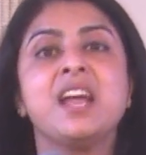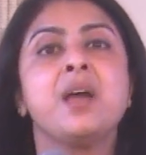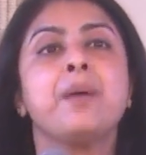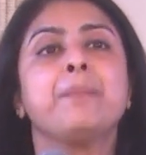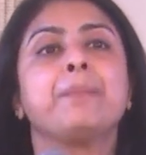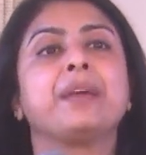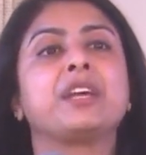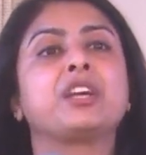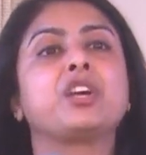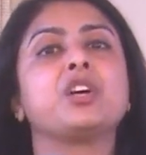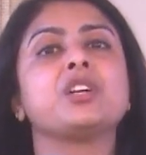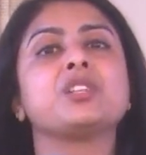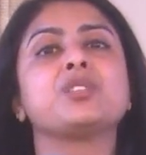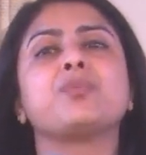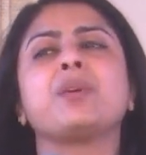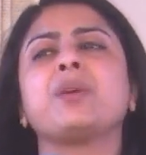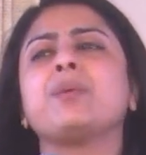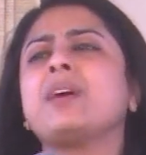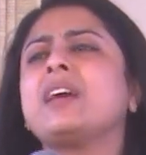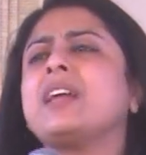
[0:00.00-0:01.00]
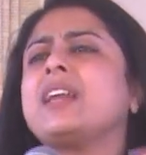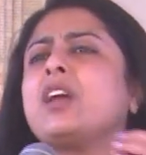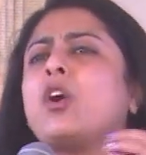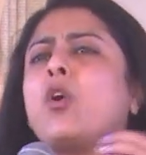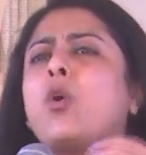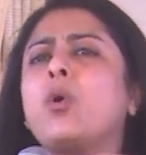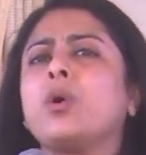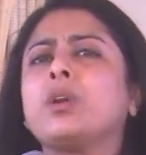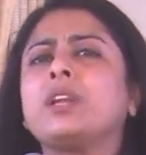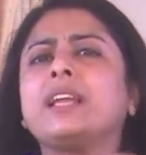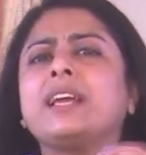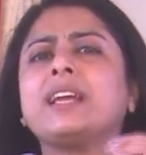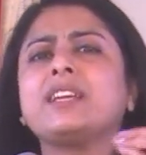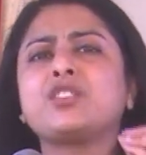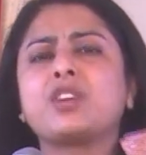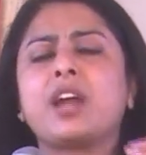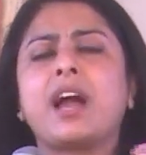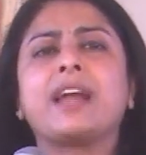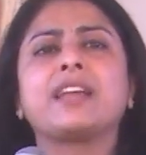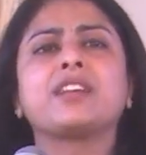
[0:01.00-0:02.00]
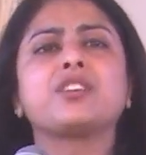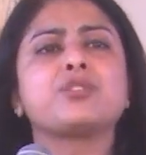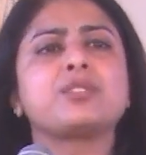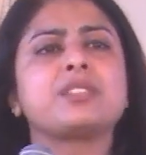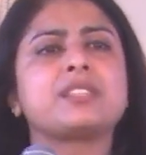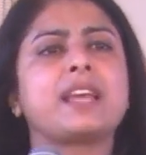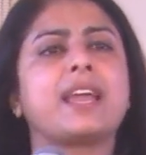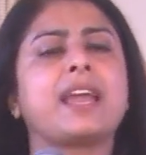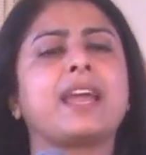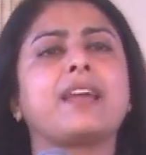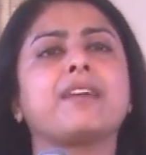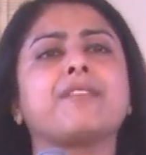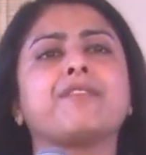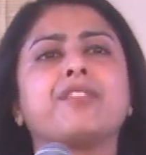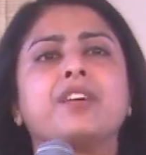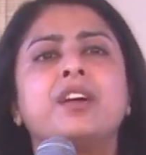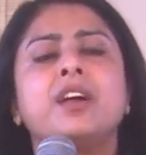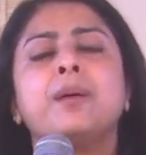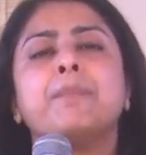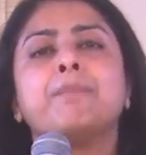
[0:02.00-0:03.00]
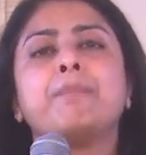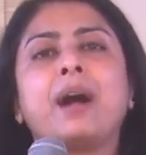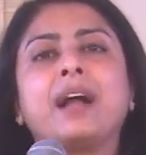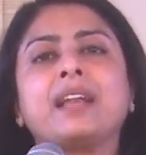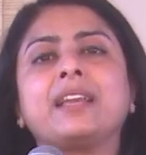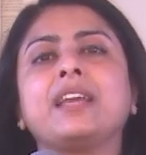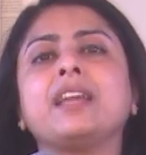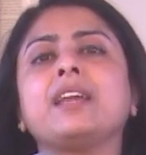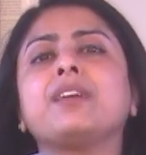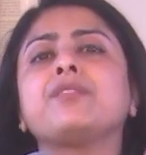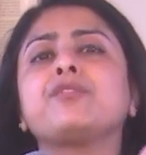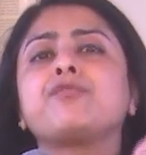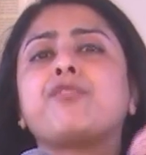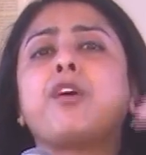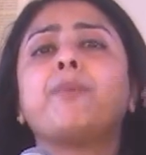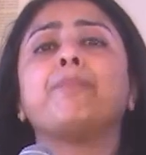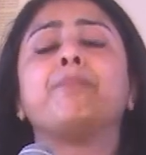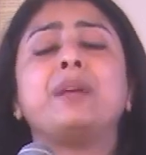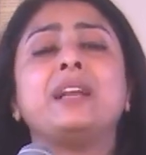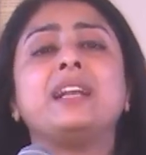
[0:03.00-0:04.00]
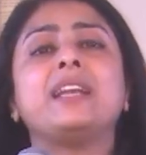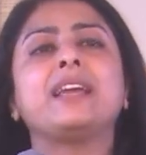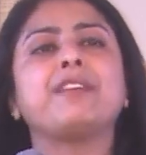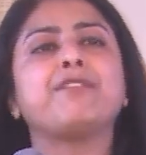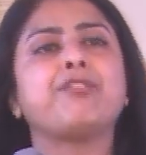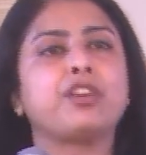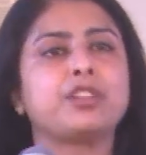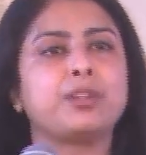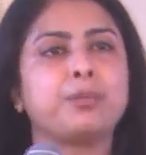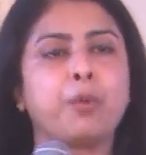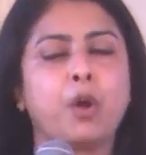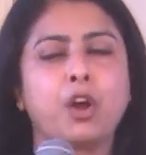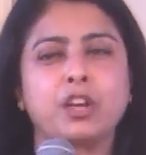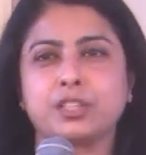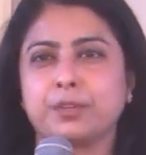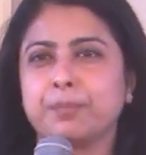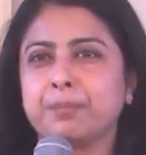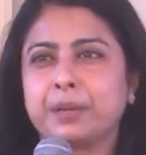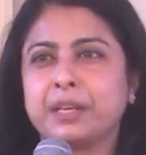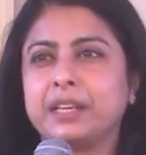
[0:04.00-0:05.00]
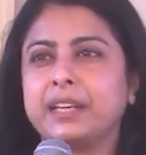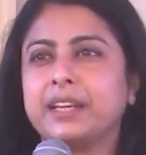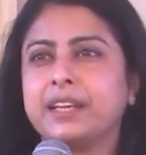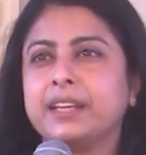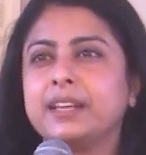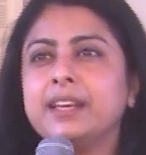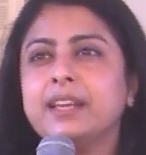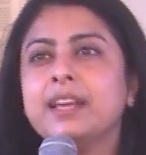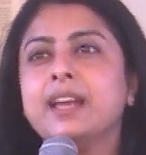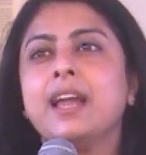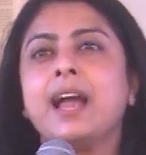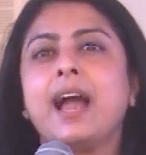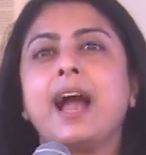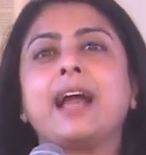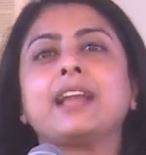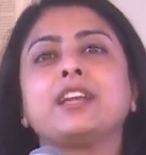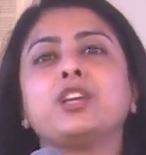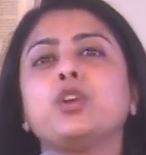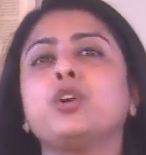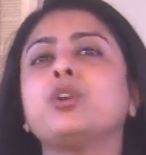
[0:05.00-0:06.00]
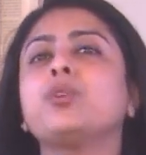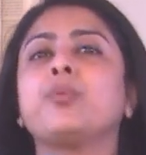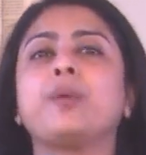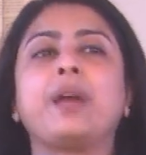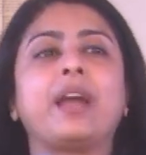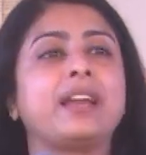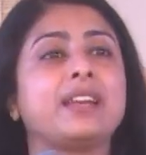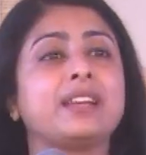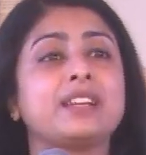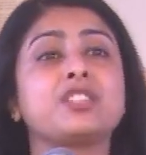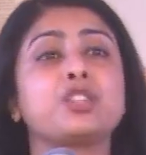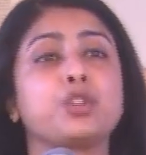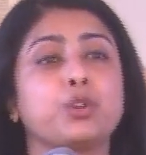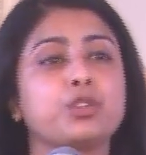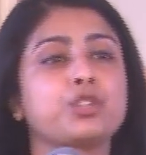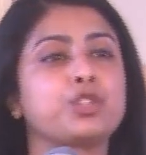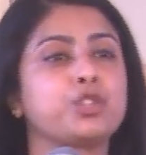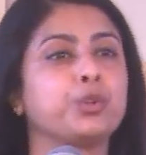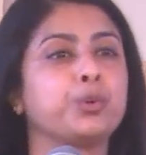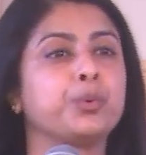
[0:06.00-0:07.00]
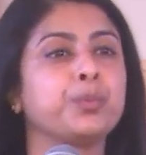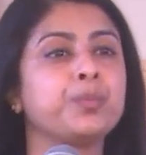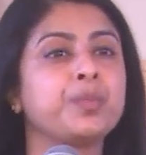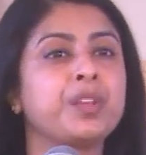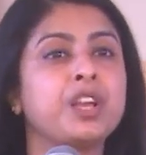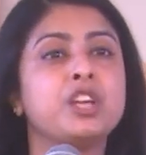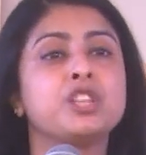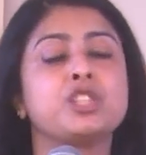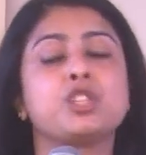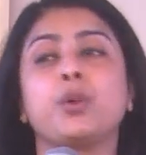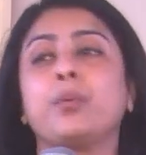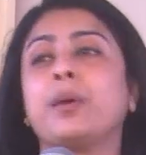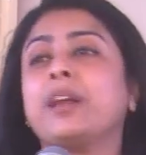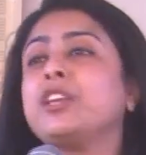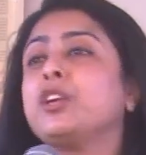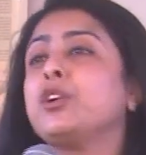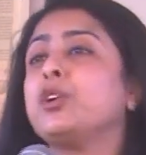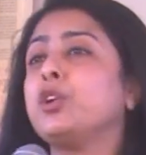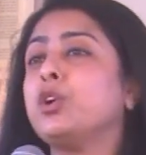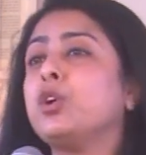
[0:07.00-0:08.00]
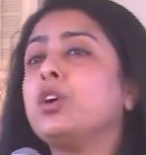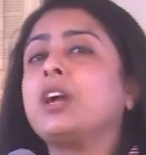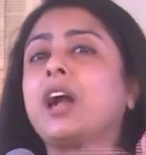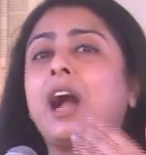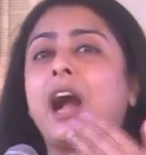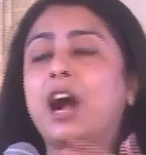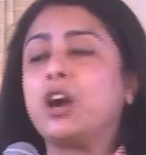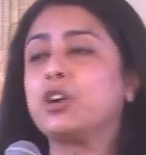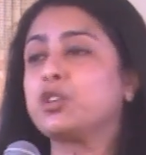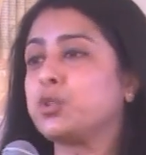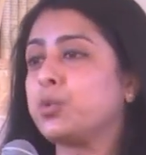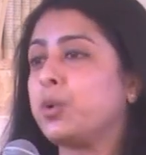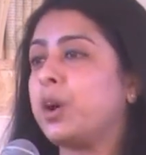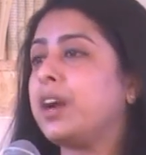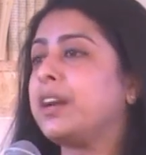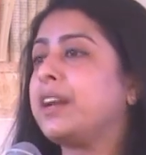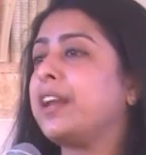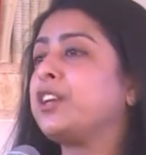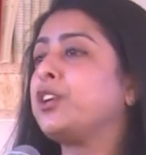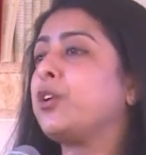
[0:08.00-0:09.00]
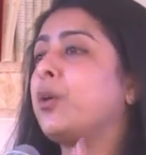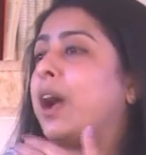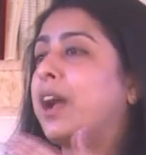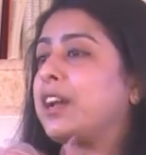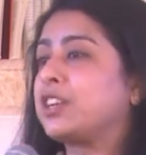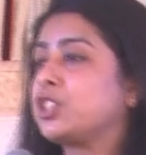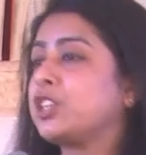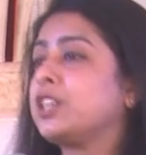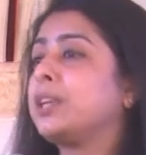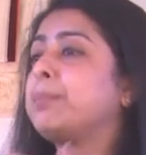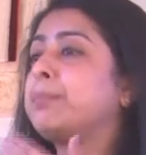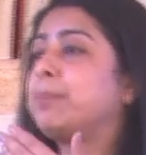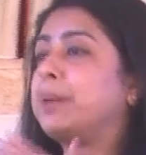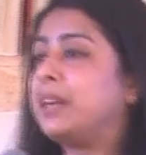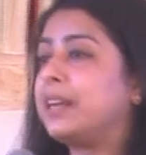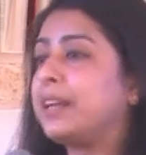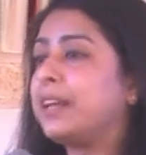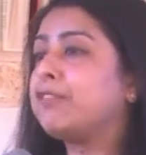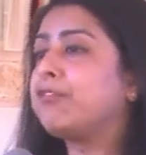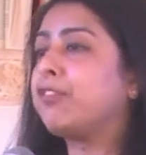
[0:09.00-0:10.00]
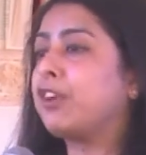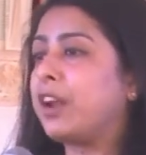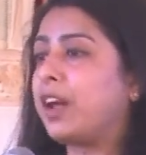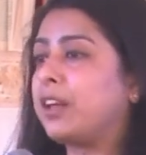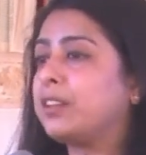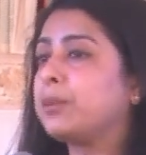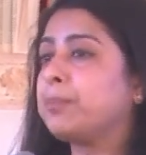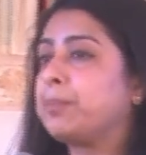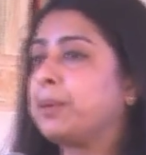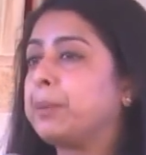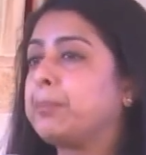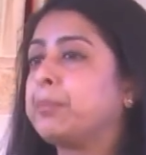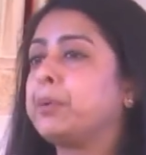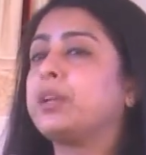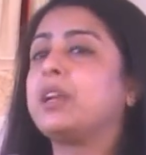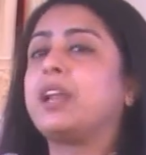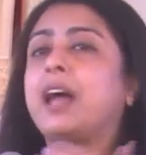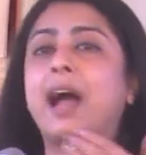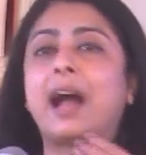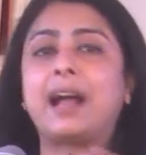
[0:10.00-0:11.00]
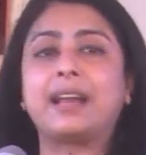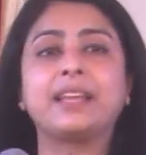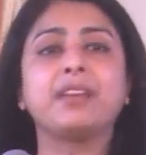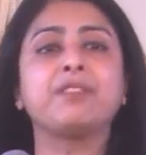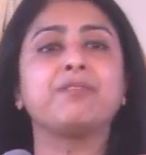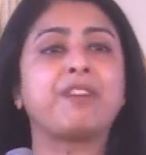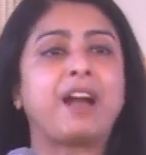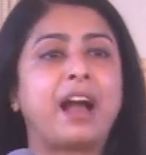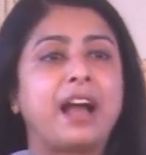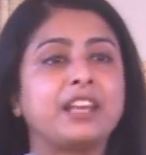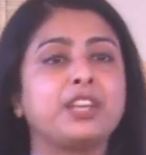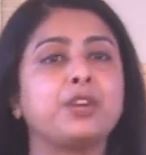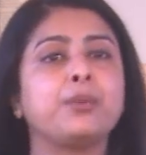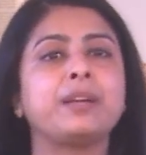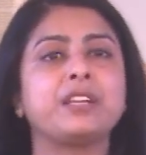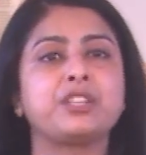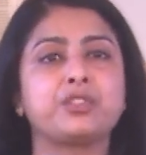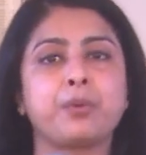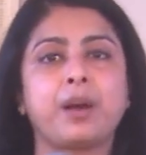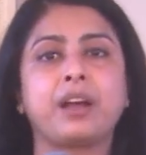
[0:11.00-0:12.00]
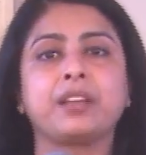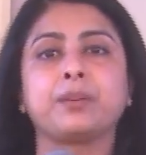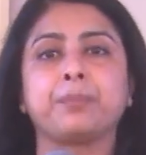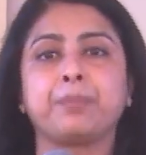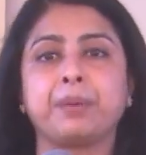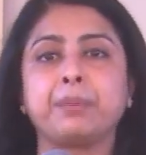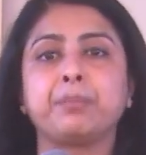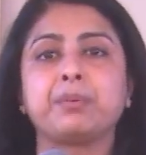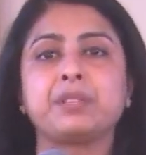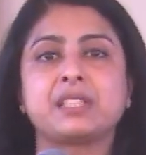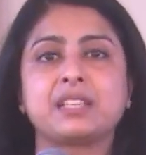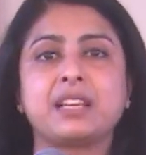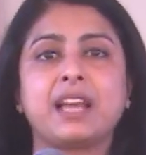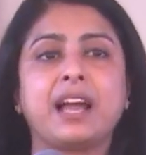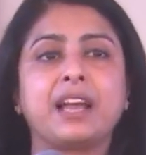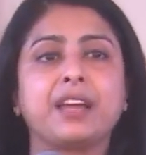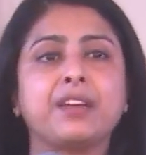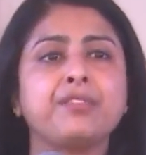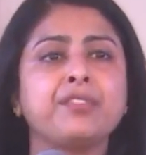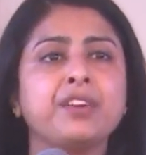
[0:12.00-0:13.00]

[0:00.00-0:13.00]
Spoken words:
because we were only trying to save money for building for the bottom billion, and look where it took to. So when you look outward and you're actually building for other people, adding value into other people's life,